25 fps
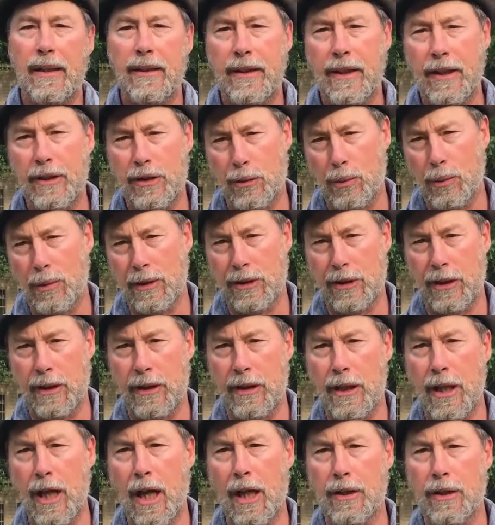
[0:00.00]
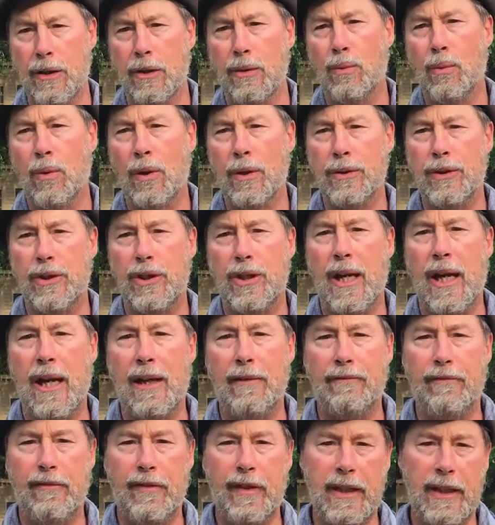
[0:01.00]
This was another
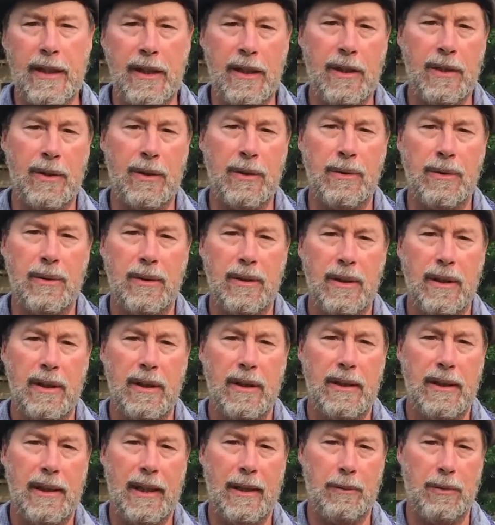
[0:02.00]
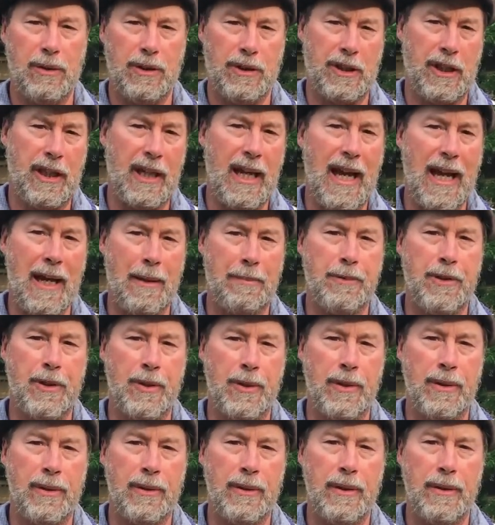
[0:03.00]
one-shot video that was
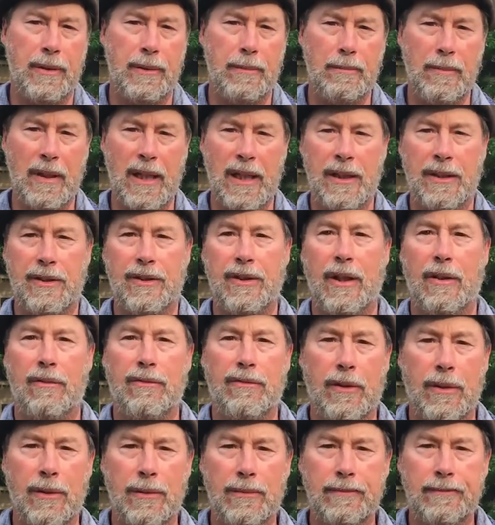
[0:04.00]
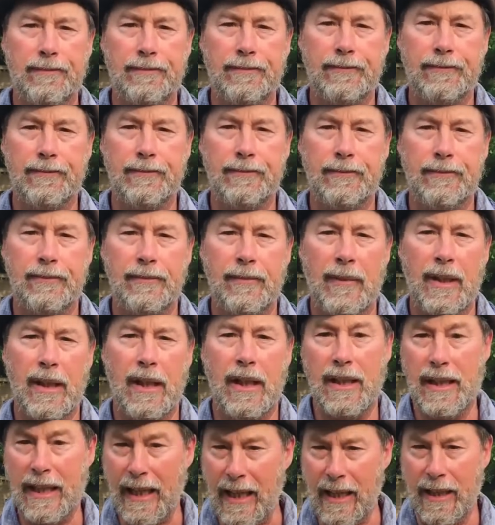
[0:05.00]
captured by a cell phone.
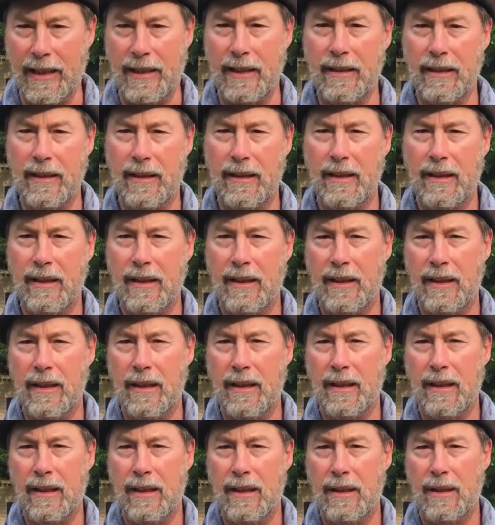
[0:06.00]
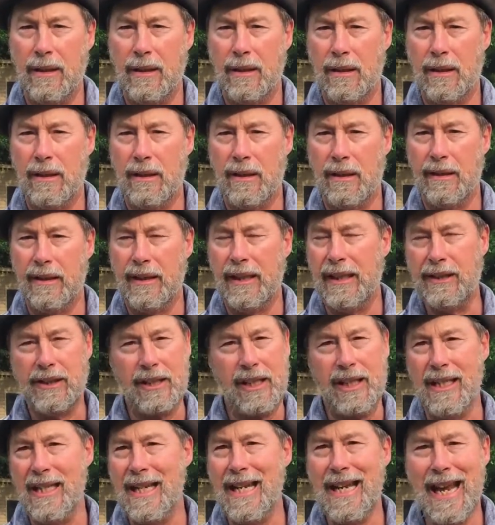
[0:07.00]
Again,
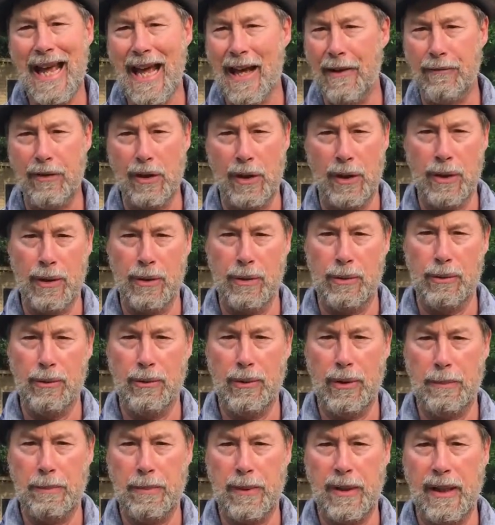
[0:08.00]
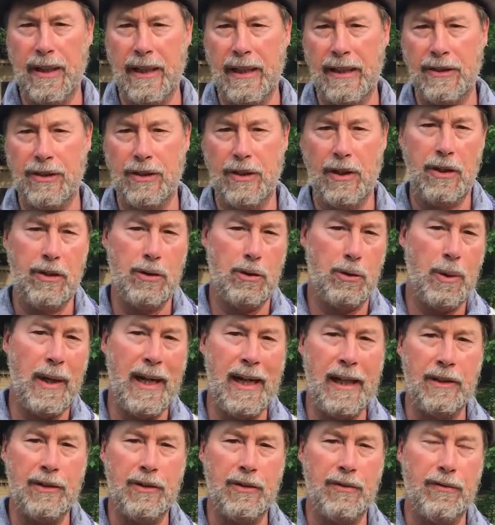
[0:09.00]
these can never replace the
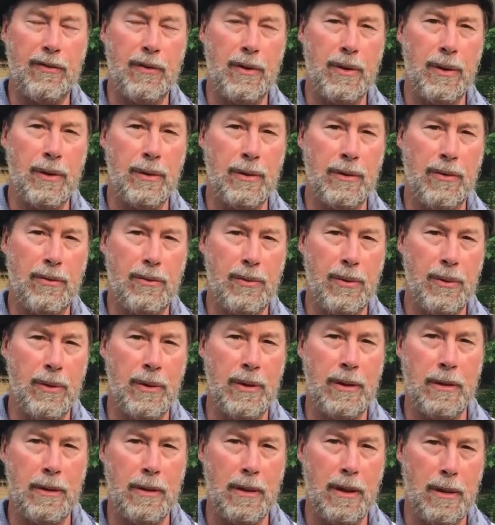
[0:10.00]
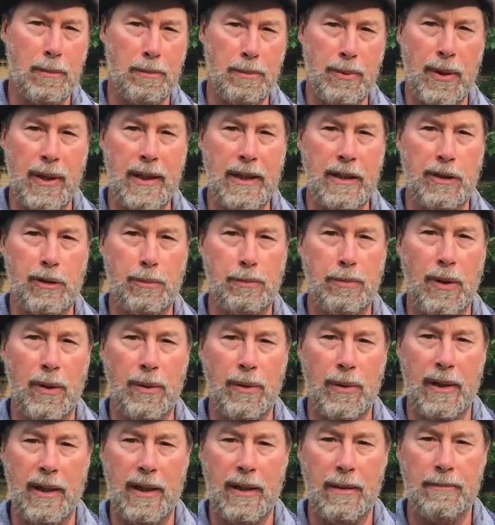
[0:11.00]
transfer through an apprentice
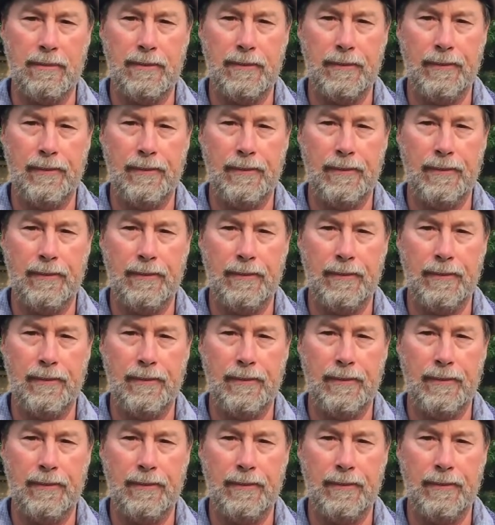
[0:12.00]
program.